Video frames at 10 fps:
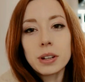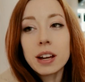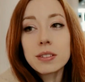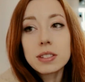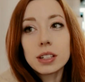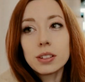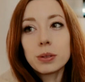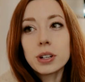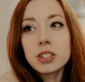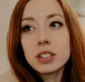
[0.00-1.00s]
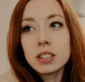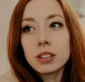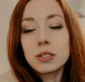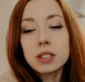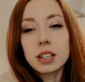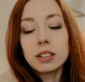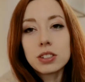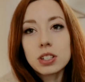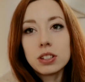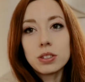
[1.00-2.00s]
Outside of the Washington Hotel in
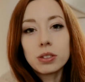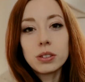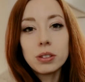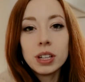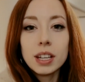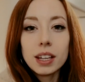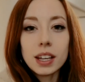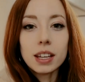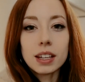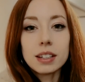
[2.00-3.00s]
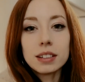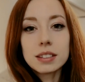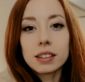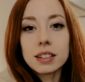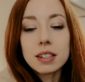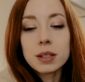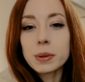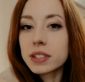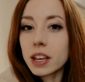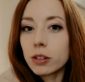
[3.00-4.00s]
Shinjuku, and this is
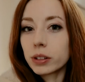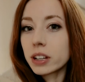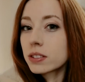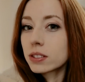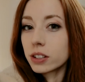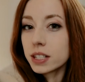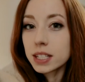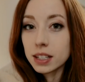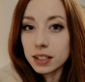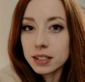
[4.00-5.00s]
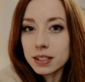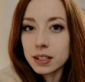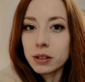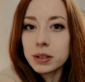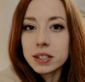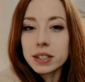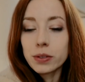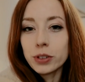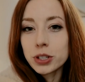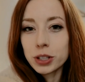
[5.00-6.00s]
where Zao restaurant is. Zao is the
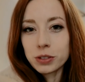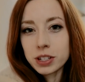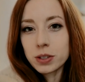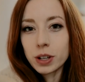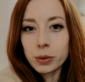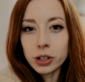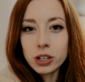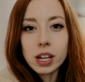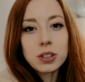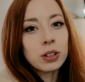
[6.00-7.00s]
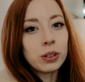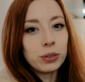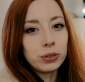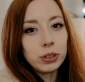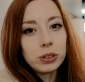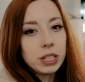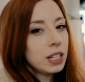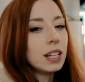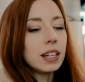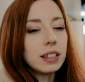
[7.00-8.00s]
fishing restaurant where you catch your own food
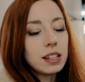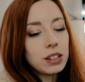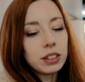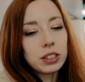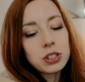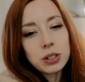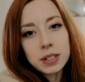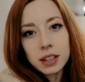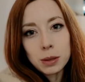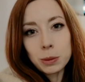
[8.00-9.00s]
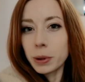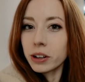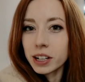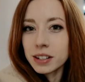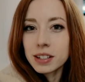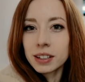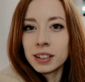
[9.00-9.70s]
and then you get to choose how they prepare it.